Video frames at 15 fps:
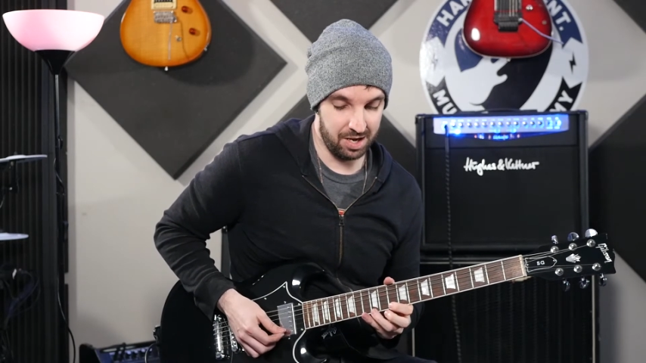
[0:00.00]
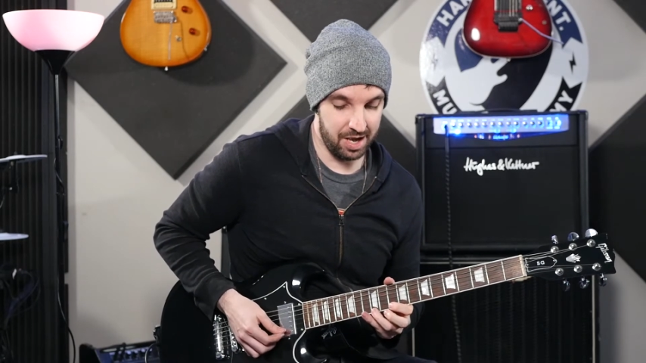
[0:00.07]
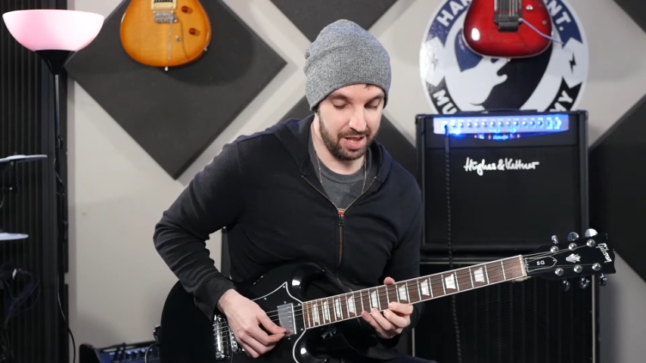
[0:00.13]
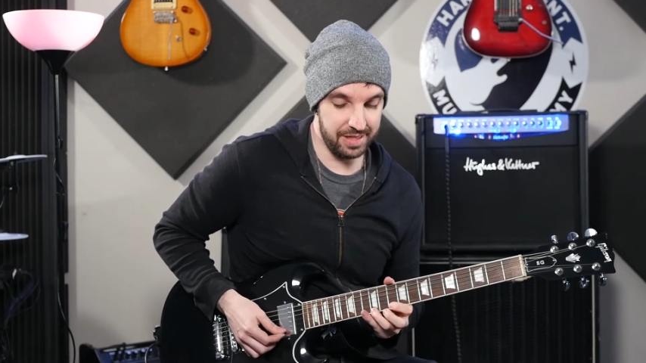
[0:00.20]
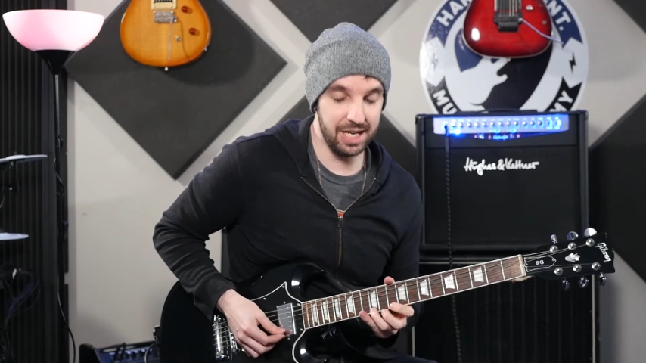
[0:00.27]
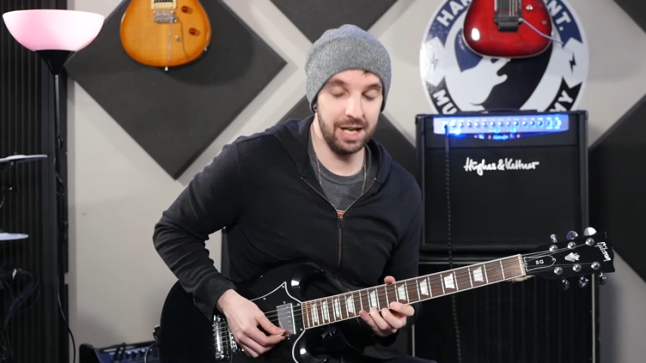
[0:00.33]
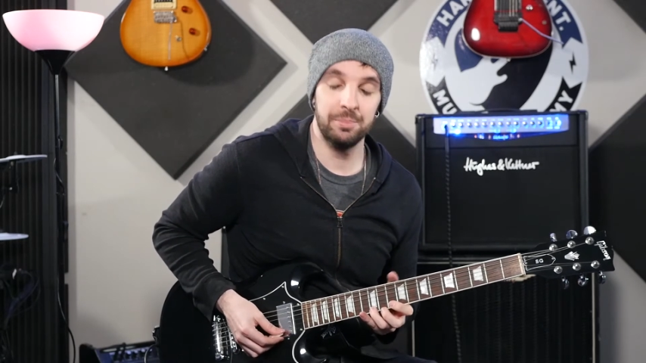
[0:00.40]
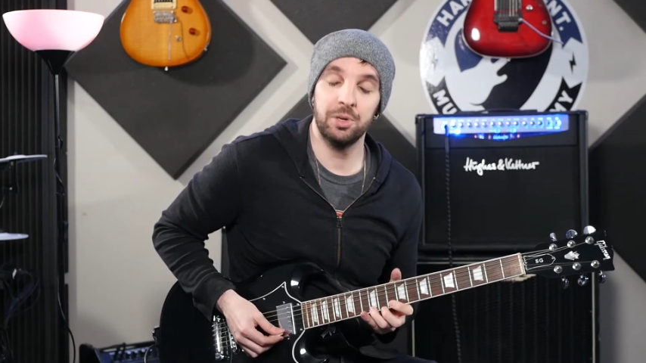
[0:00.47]

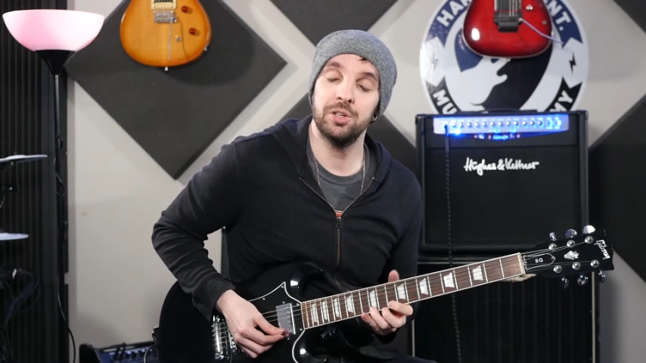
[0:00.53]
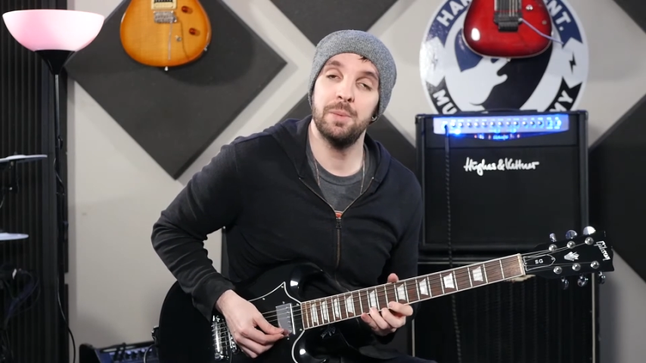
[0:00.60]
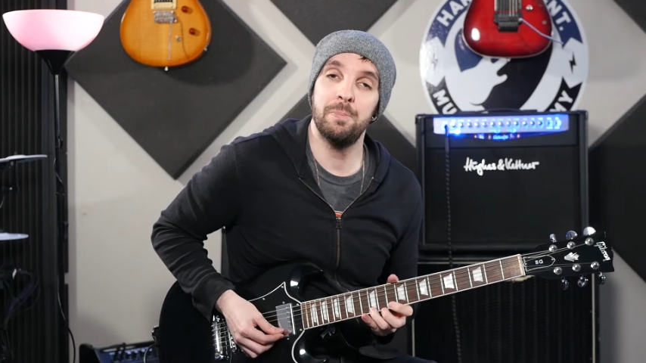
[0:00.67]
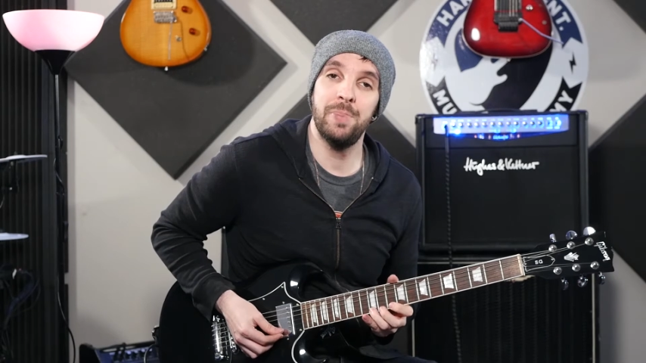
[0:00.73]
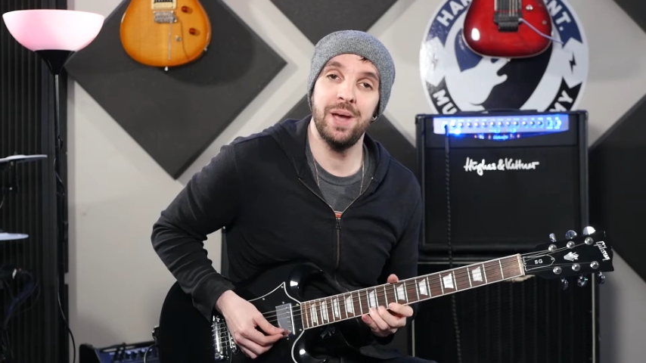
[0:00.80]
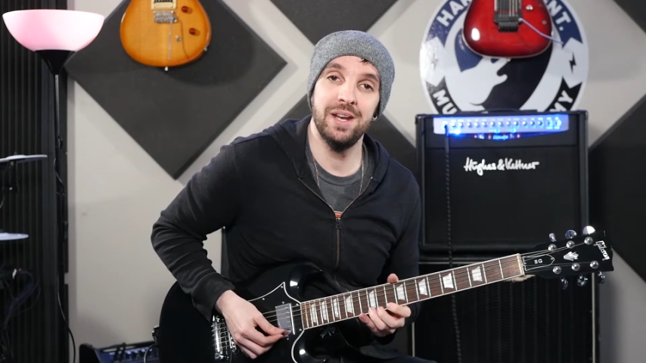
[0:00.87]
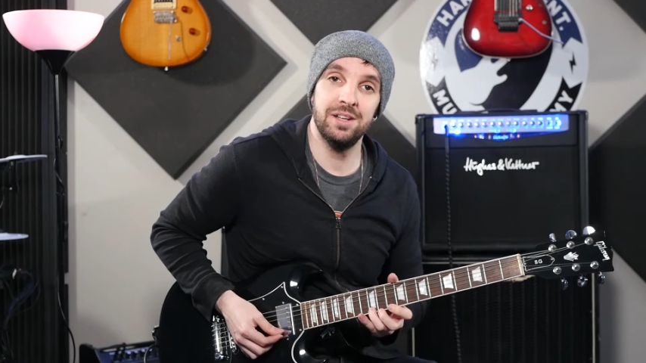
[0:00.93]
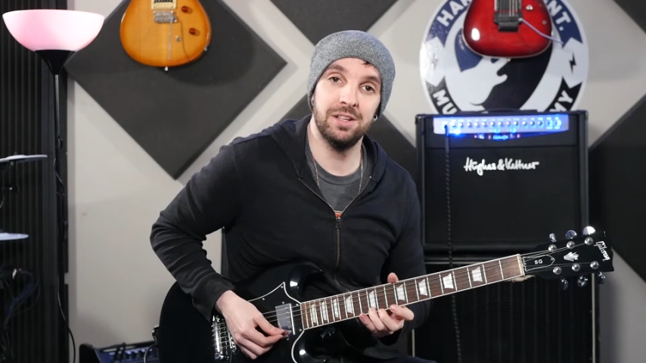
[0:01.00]
Then I'm going to
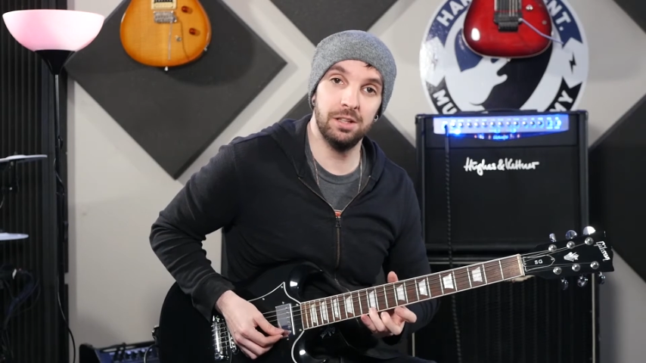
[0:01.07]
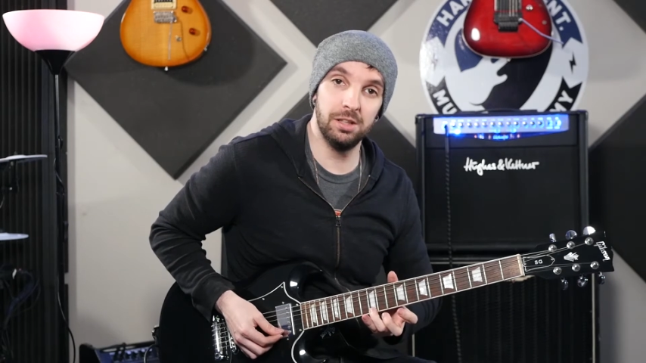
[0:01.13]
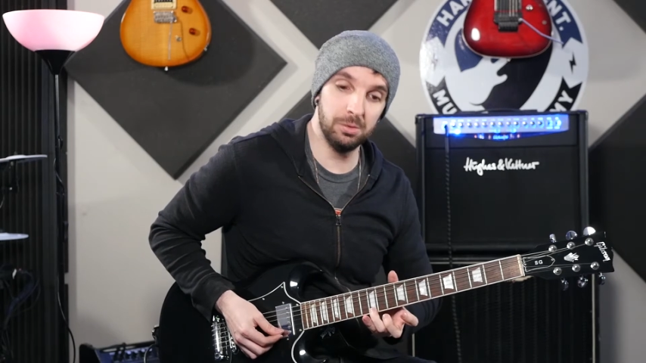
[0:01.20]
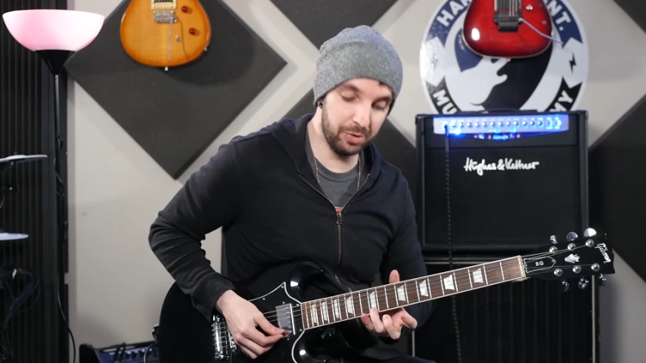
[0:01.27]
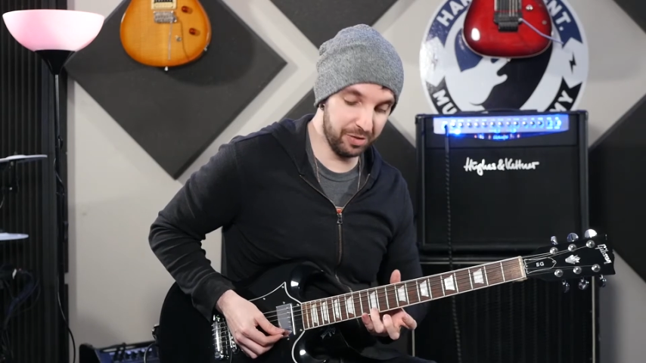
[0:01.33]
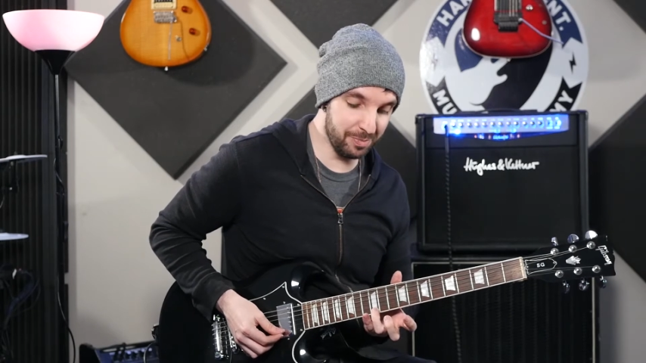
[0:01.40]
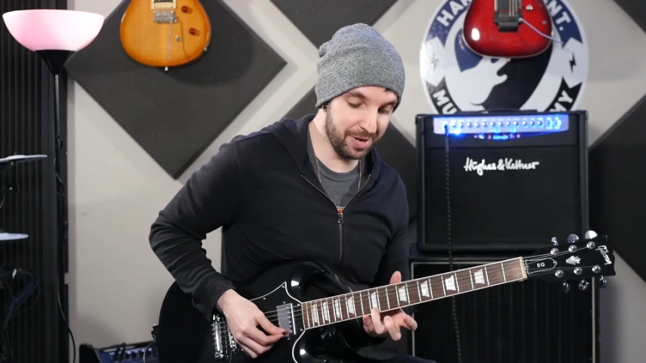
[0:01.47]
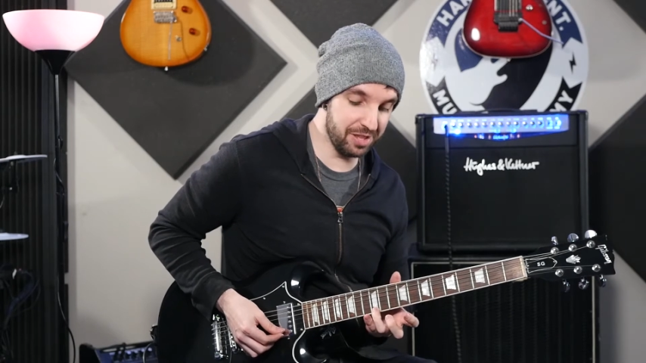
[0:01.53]
bend
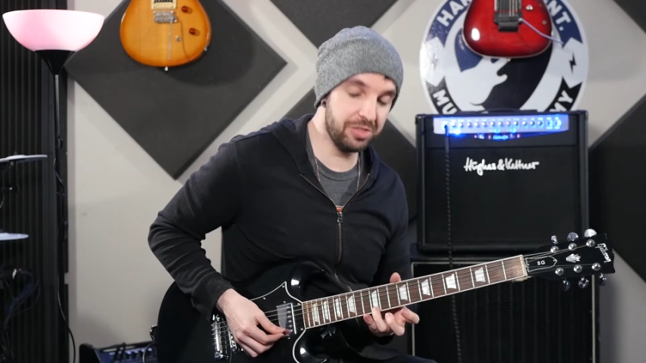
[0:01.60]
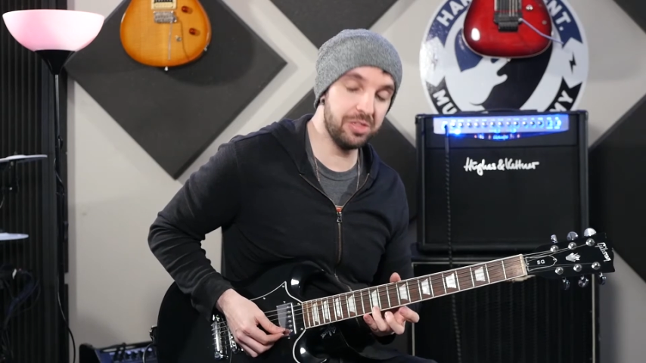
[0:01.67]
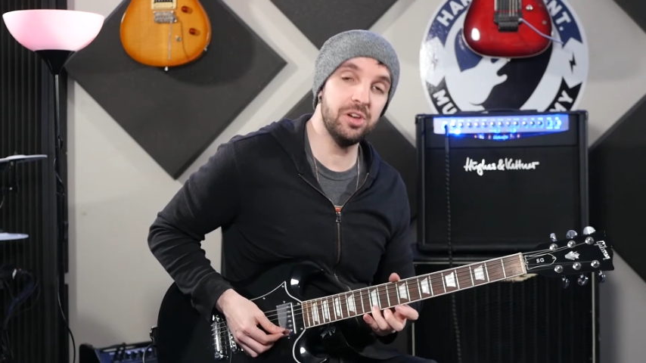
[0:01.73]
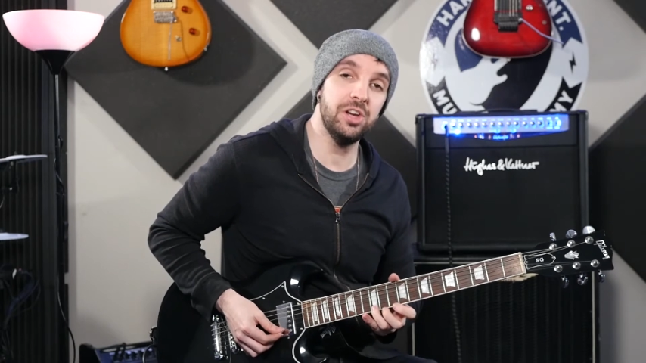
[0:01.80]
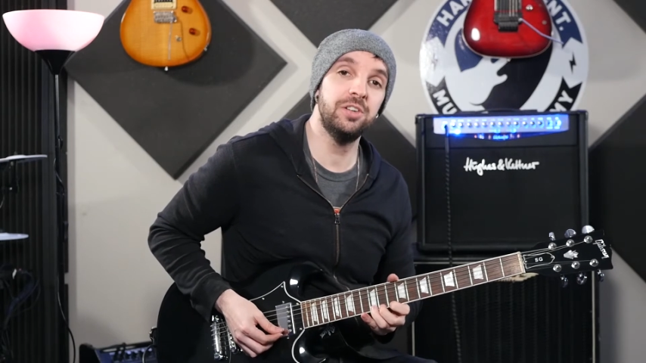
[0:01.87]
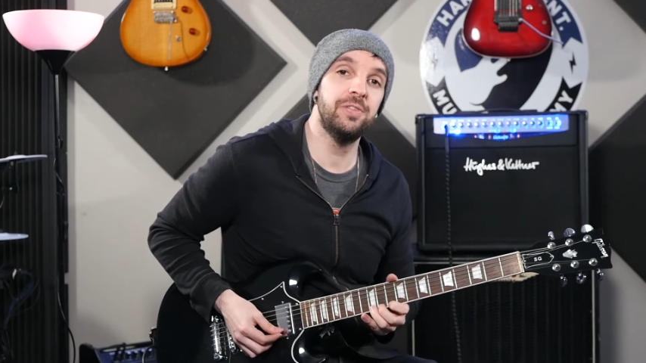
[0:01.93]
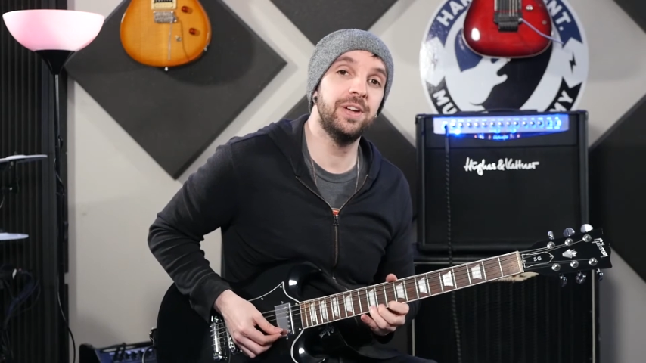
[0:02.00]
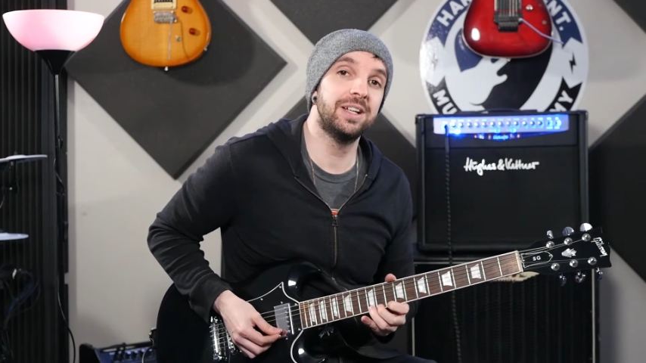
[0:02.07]
with my
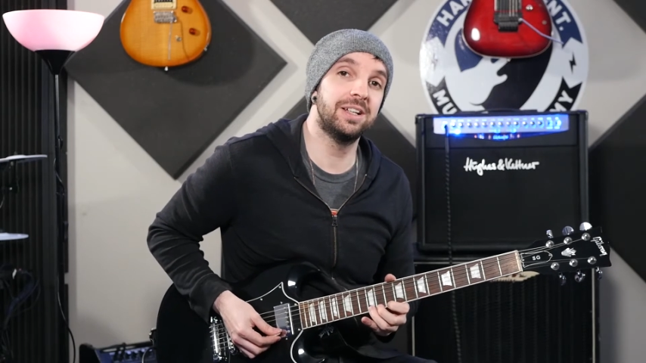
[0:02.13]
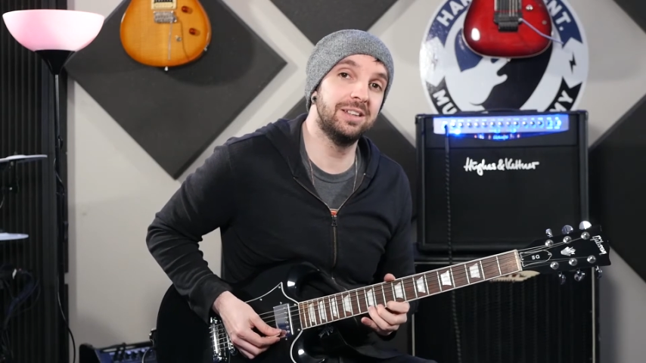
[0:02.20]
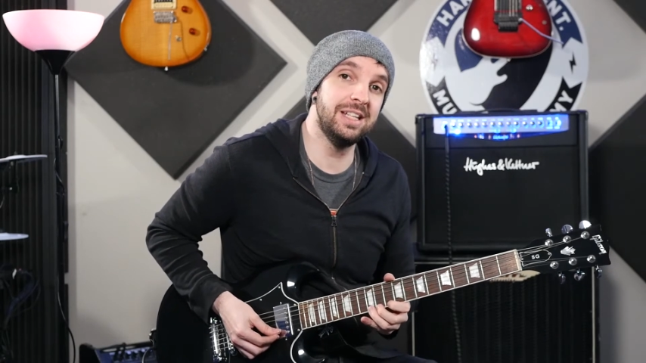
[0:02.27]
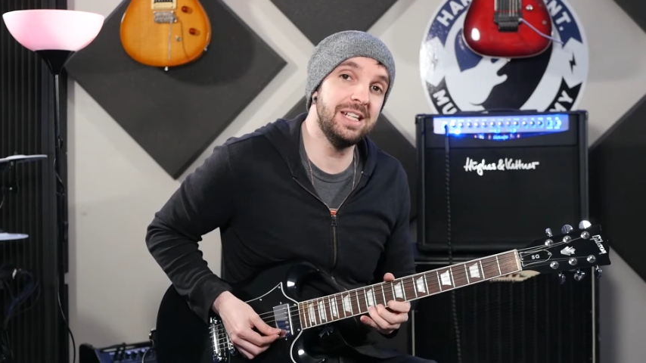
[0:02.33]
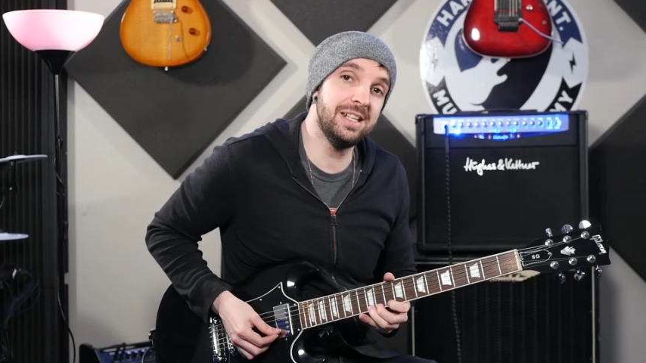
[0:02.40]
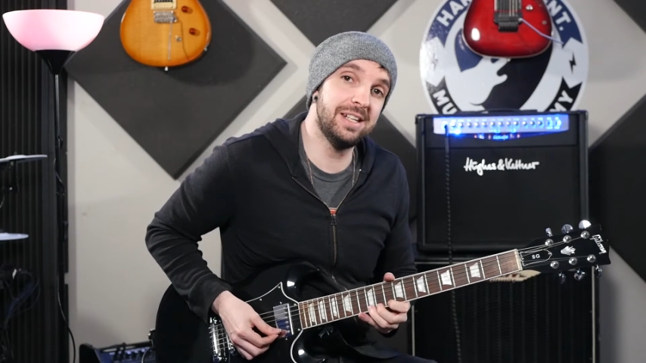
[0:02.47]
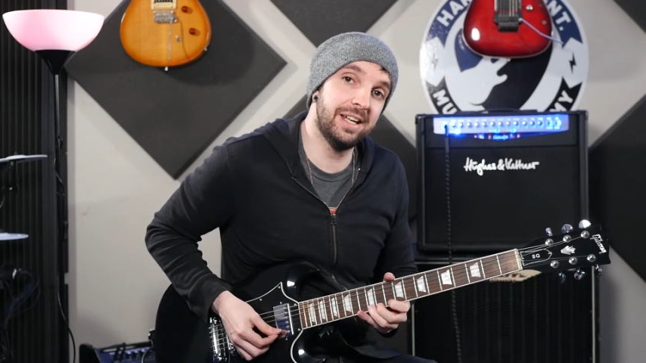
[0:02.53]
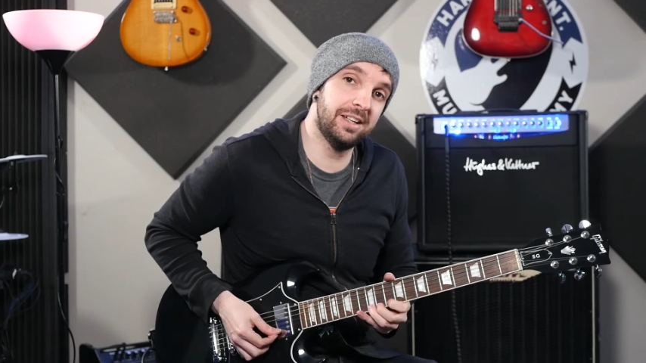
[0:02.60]
third finger
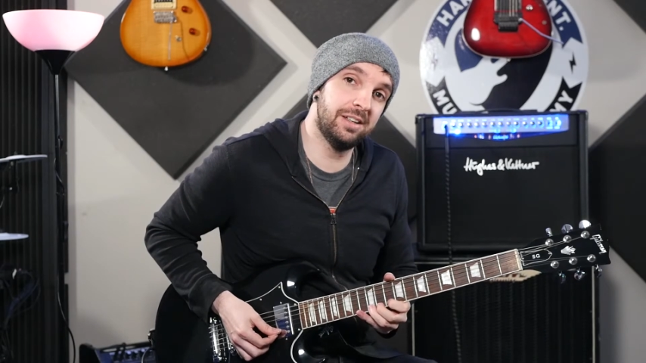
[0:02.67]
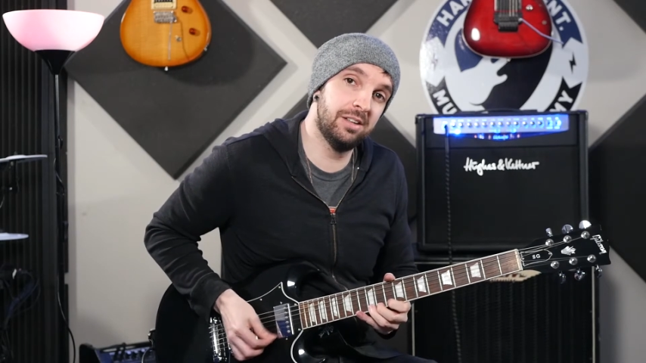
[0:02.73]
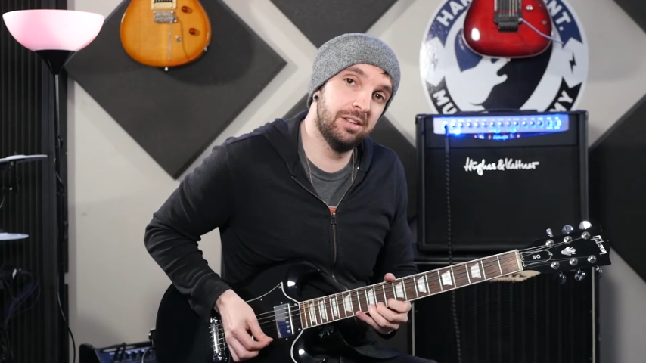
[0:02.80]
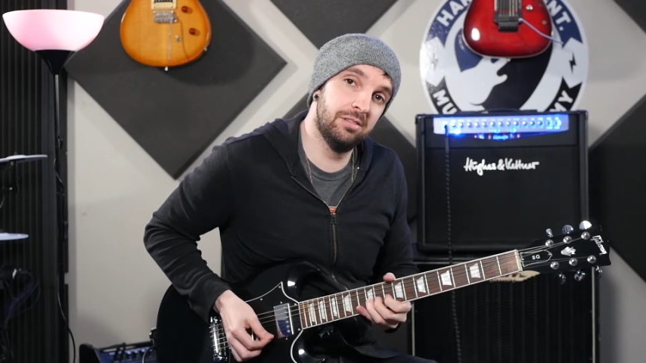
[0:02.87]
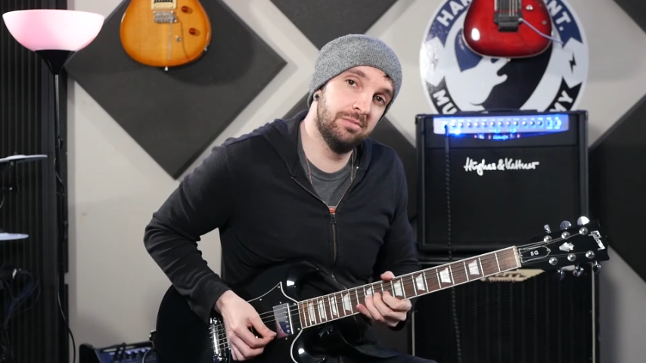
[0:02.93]
leading.